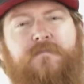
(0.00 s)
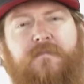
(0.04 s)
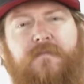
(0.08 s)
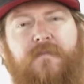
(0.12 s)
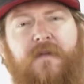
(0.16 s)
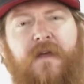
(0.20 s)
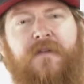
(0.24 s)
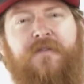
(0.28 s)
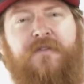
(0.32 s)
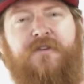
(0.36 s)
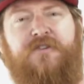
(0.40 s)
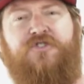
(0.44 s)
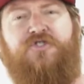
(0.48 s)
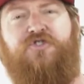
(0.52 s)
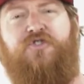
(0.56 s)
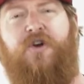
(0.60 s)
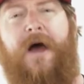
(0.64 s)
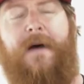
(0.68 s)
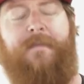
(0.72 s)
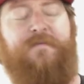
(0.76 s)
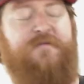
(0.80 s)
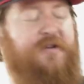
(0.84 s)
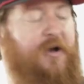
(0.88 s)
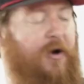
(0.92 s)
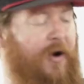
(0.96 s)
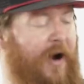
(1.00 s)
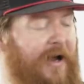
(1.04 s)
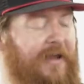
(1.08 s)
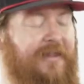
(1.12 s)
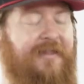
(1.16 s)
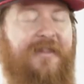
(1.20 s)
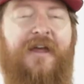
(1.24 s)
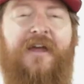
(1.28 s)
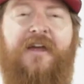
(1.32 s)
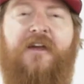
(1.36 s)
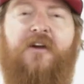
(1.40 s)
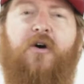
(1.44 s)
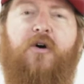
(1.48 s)
the straps. Now, I
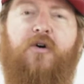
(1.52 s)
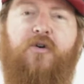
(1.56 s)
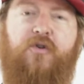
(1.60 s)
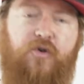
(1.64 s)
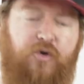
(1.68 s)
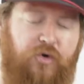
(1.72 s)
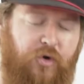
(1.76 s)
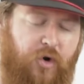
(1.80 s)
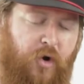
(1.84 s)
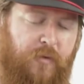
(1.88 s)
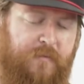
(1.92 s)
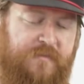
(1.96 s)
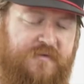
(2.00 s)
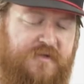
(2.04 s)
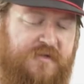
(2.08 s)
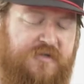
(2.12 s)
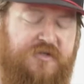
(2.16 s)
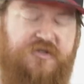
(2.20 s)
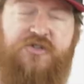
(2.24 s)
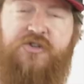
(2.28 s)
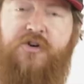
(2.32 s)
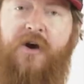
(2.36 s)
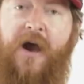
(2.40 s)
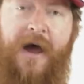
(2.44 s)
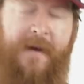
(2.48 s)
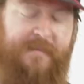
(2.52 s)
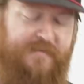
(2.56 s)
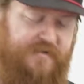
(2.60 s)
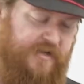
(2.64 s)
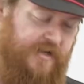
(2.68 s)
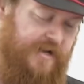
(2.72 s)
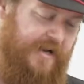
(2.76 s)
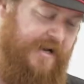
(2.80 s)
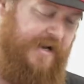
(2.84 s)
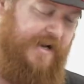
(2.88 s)
like Chrome's straps.